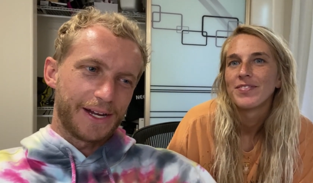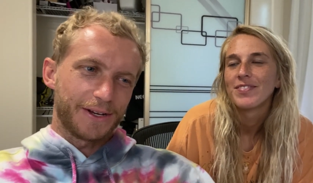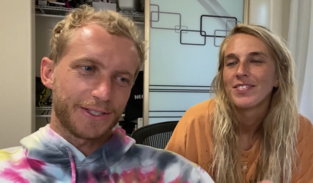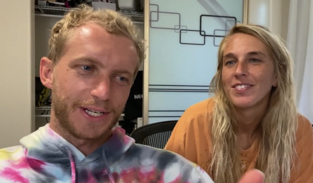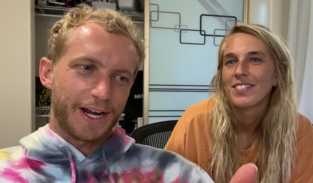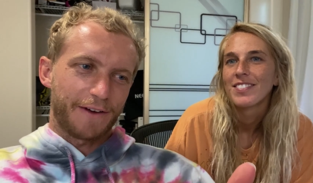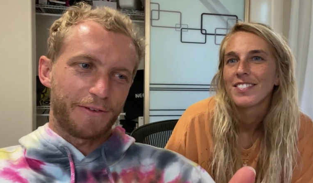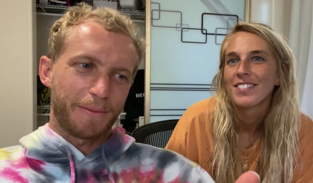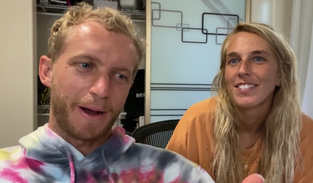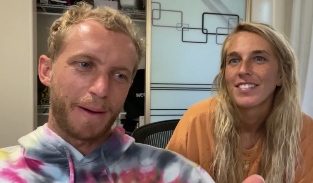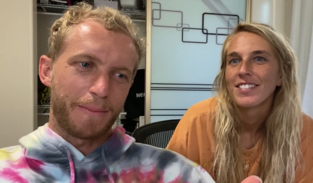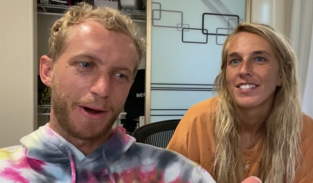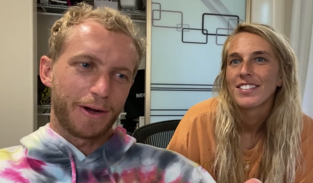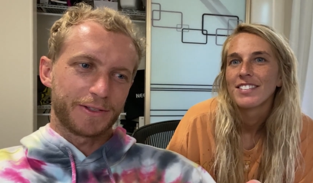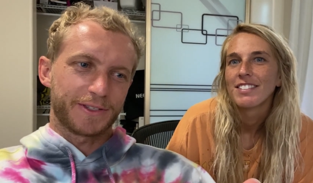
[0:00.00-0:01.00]
Speaker 1: knows enough about
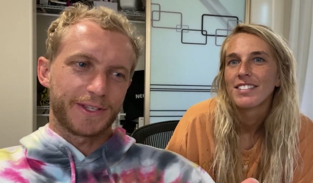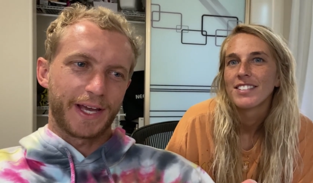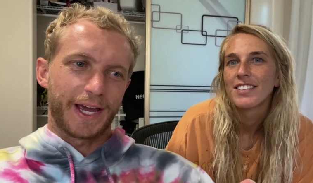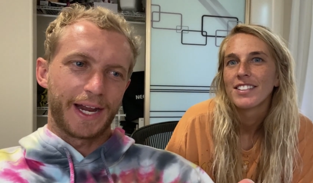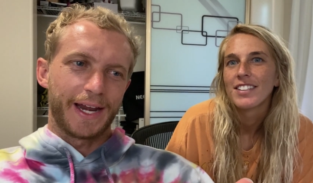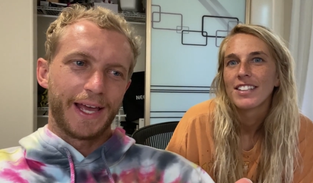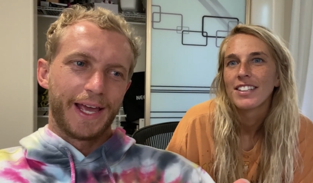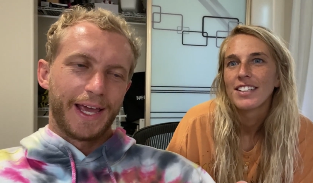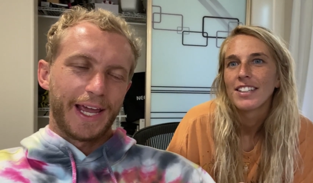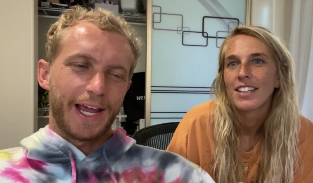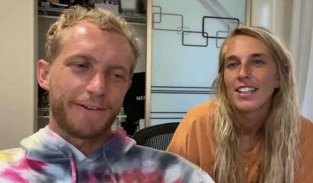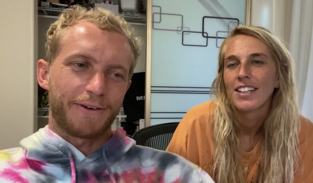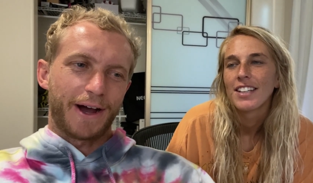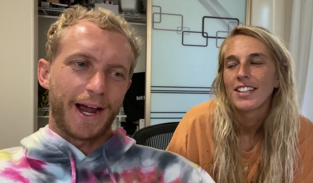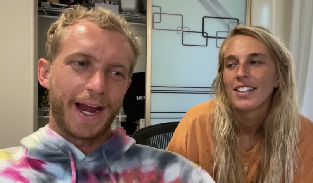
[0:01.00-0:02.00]
boats that if
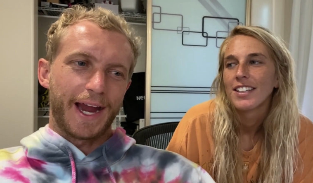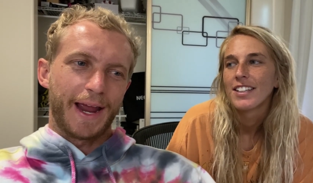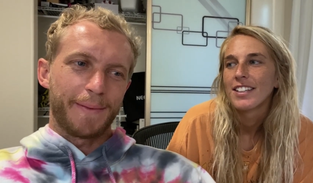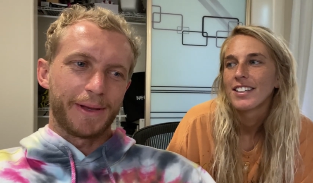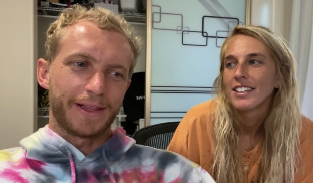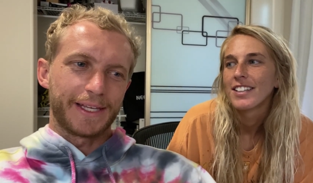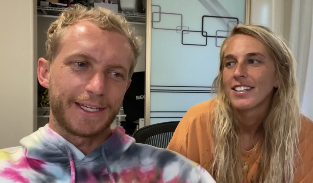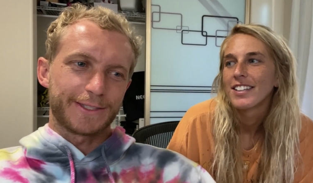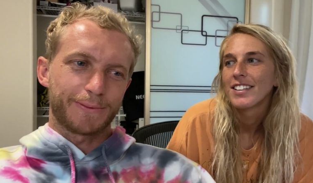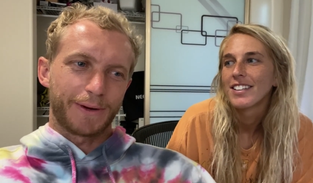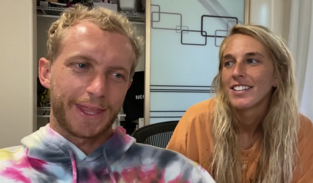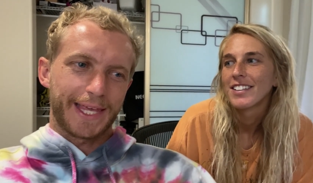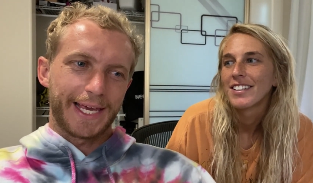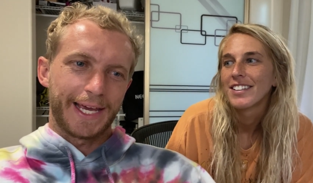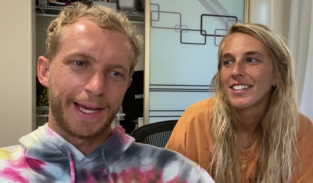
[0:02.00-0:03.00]
I am at least with
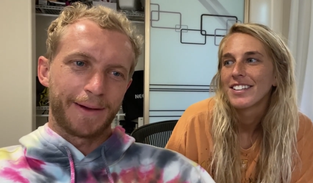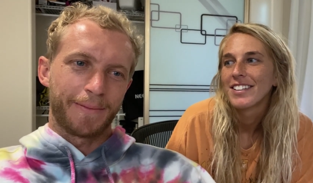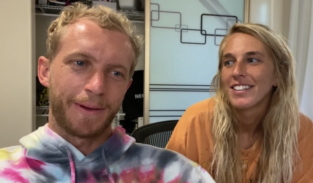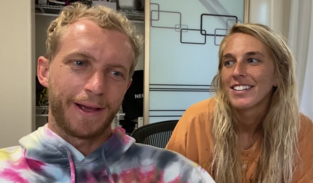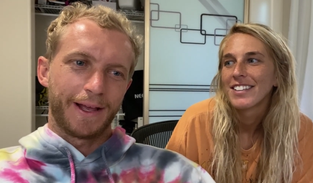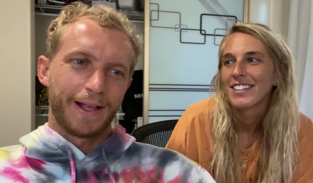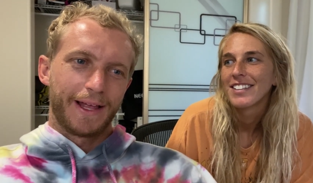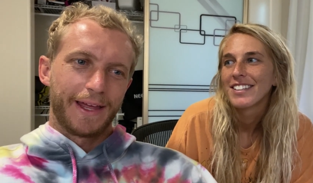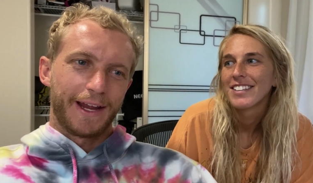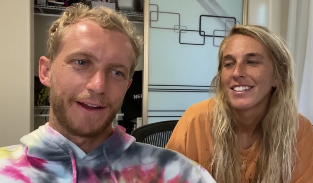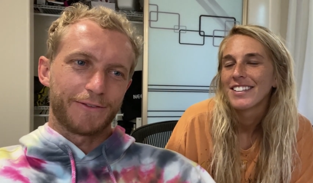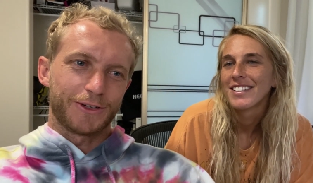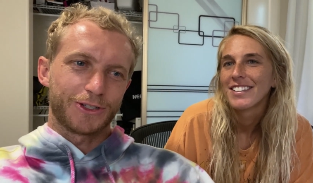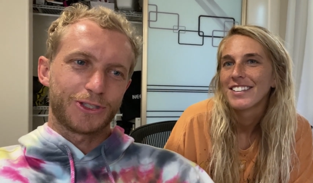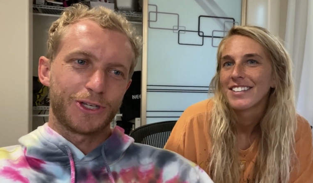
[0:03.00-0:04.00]
him, if
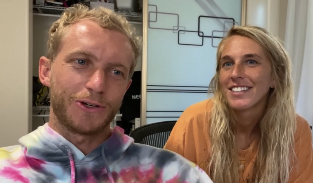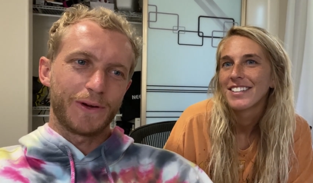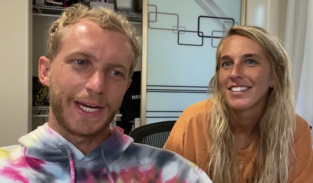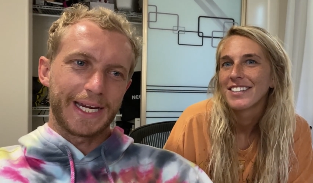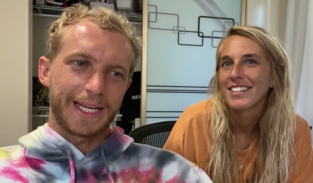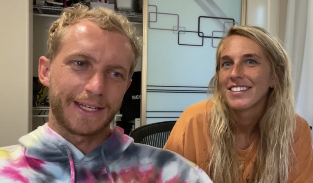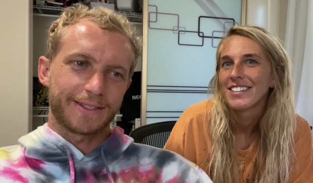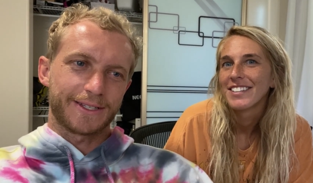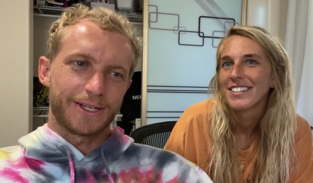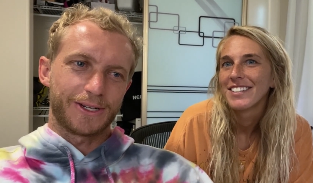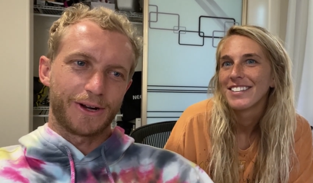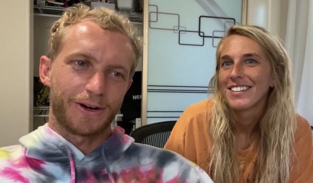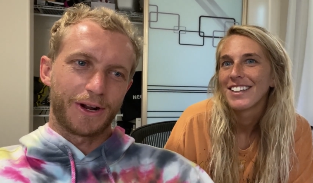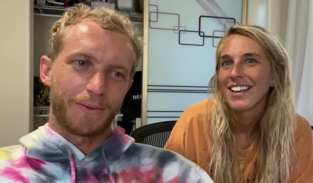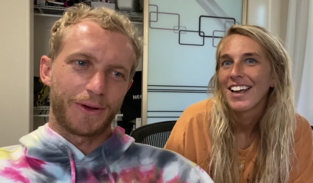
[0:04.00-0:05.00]
there's two idiots that don't
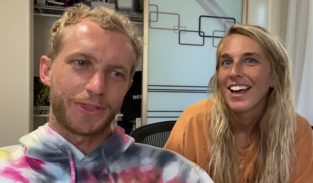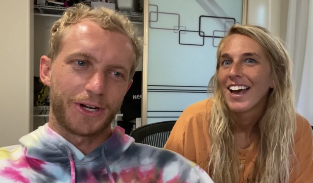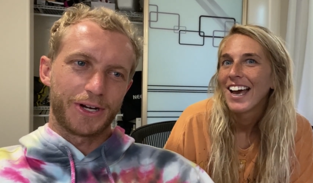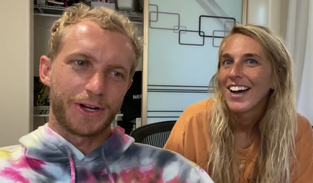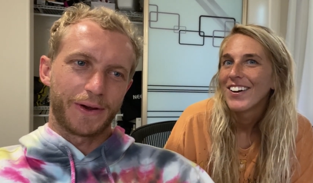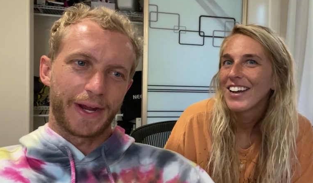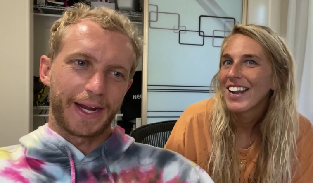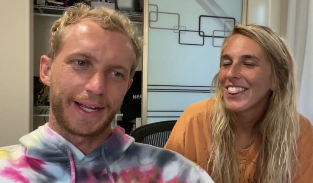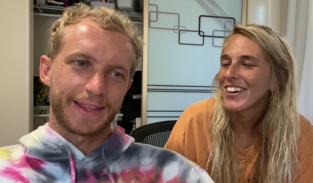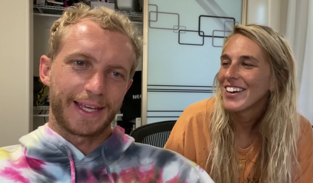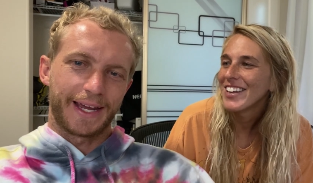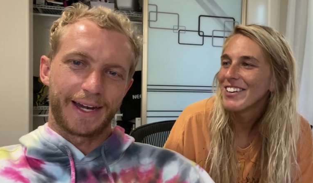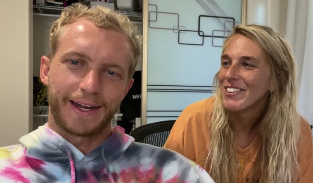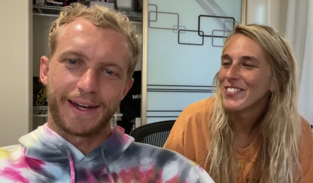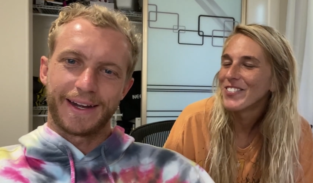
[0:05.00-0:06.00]
know what they're doing, Wait, I thought then,
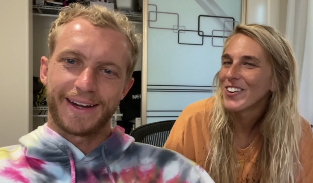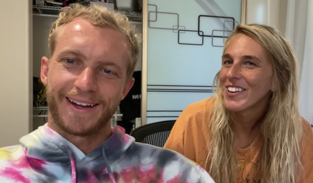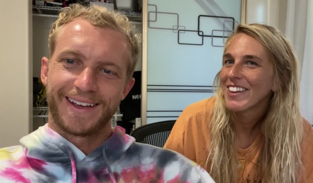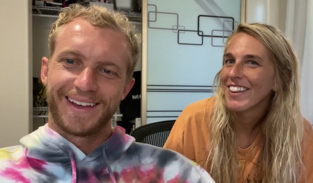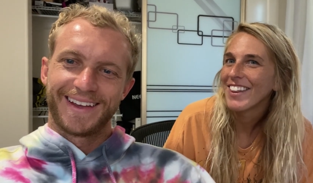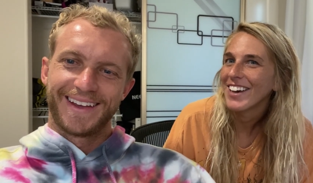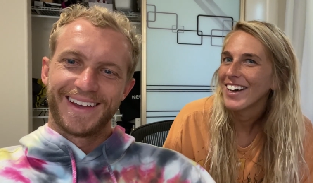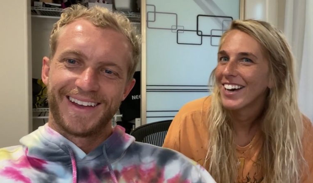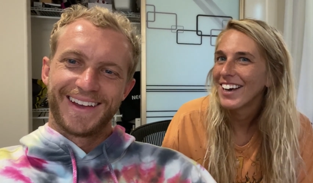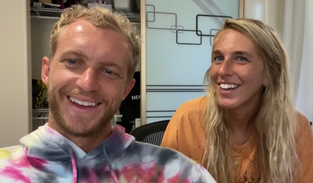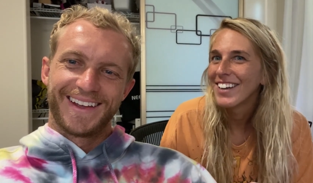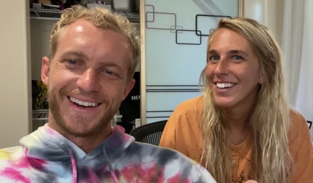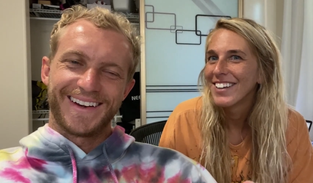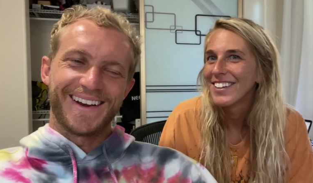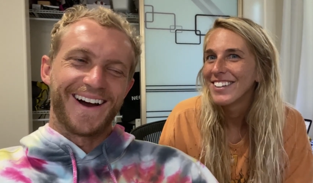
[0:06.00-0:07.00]
he
Speaker 2: knew more than
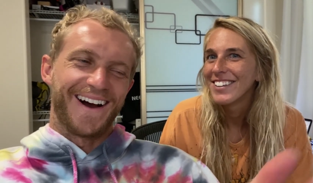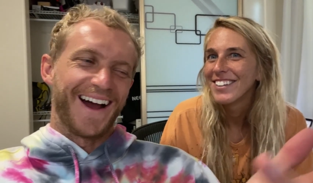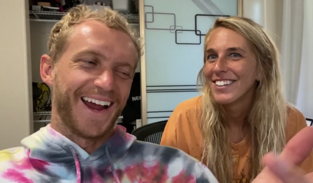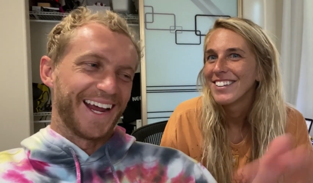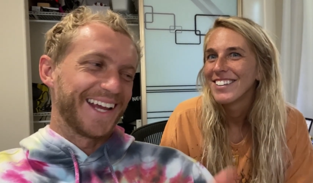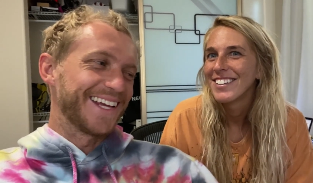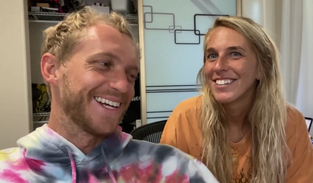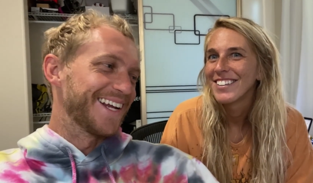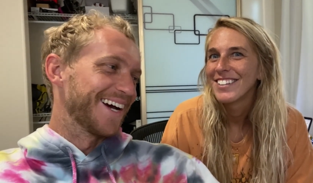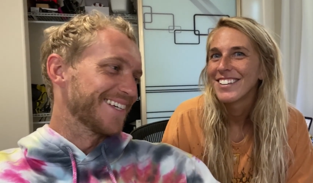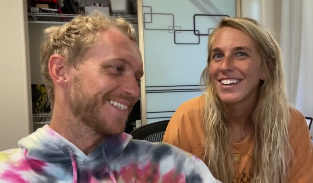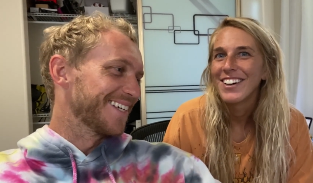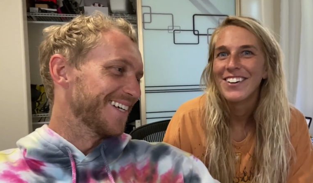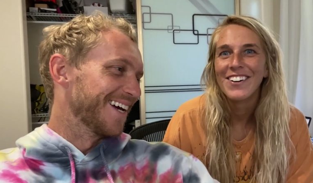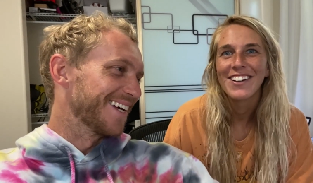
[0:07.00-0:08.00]
that.
Speaker 1: No, he does. He
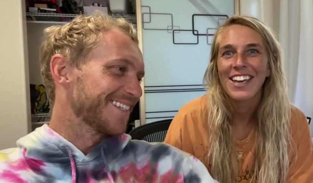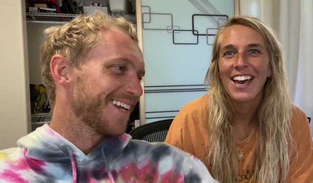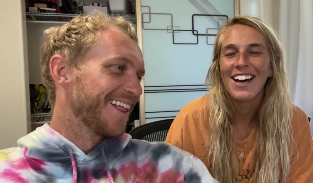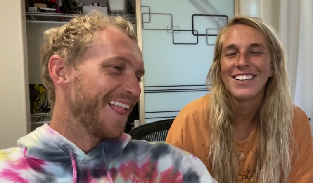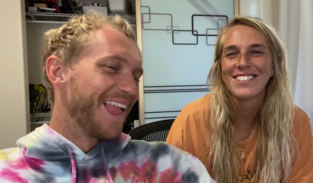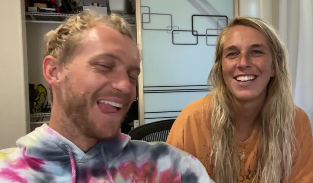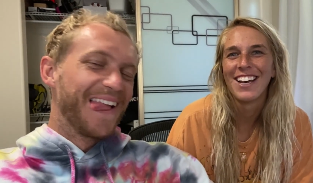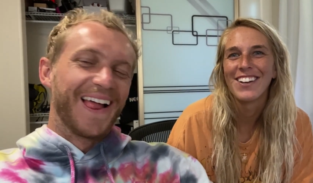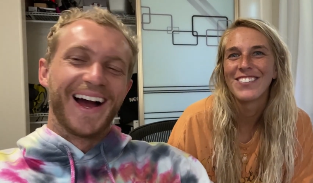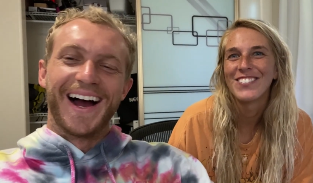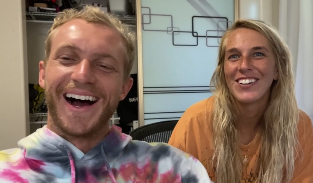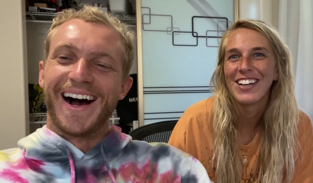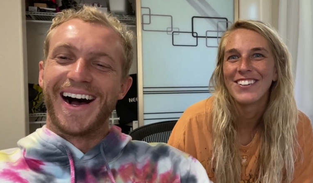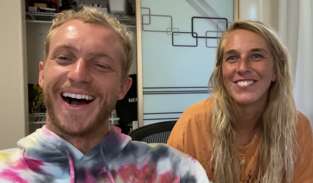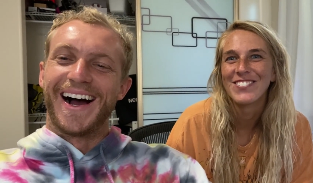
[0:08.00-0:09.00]
oh, does.
Speaker 2: okay. I was like, wait,
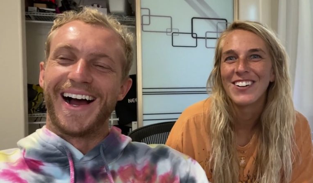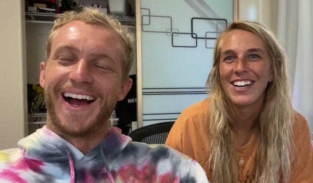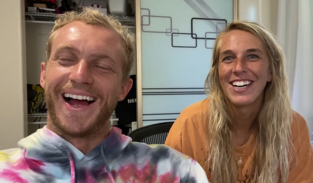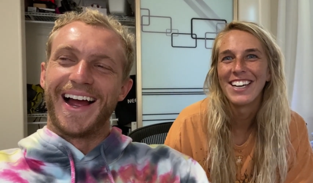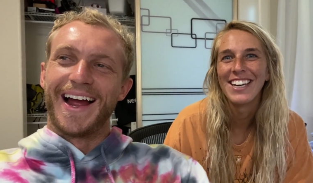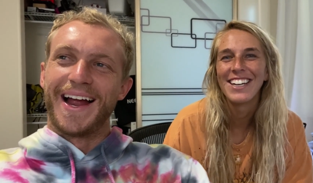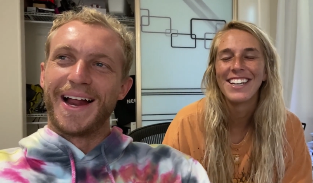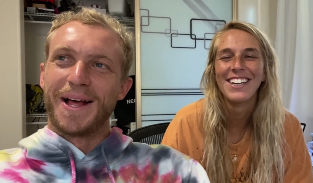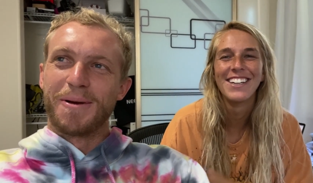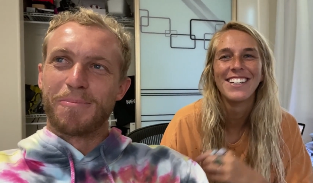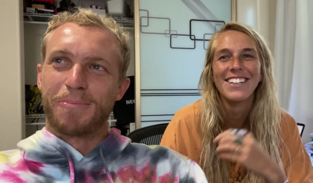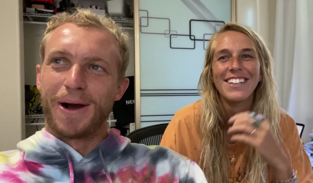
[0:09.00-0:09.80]
uh,
Speaker 1: what?